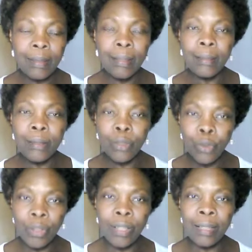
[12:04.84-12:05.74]

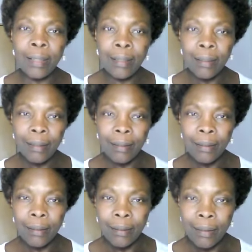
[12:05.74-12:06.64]
stronger,
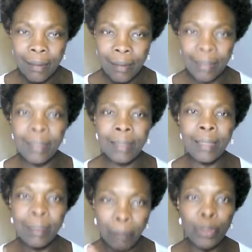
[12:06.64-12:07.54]

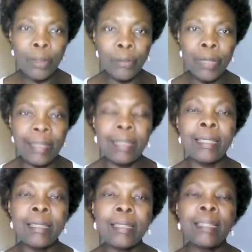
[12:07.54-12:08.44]
sturdier, more
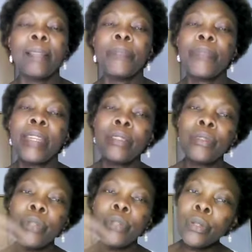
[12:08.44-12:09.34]
resilient, then
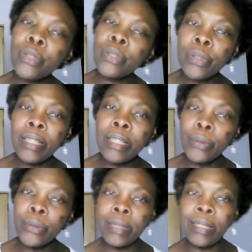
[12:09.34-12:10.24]
those chronic
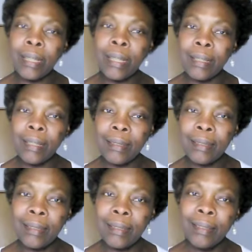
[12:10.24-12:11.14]
UTIs
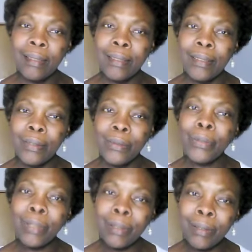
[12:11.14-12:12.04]

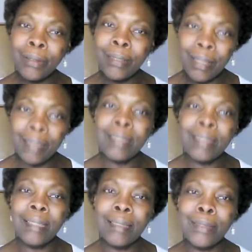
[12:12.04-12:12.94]
the
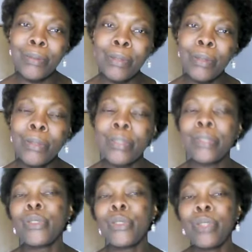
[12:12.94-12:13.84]
incidence will
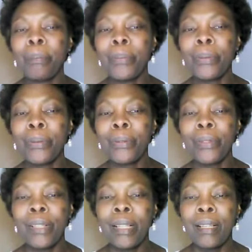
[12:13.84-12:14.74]
also drop.
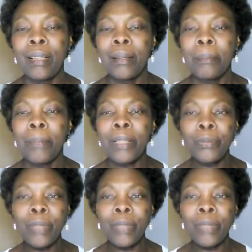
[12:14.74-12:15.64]
But
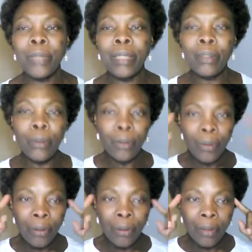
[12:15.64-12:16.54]
we all
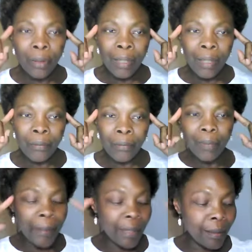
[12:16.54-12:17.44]
have
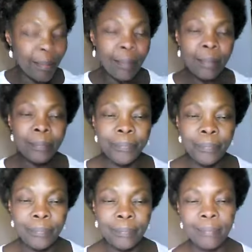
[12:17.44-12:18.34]
been,
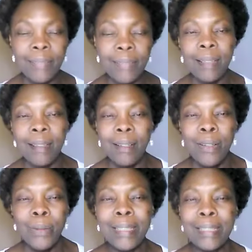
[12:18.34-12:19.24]

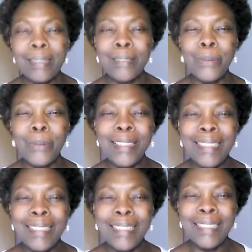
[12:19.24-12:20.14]
what is the
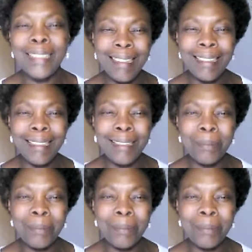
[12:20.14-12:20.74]
word? I think,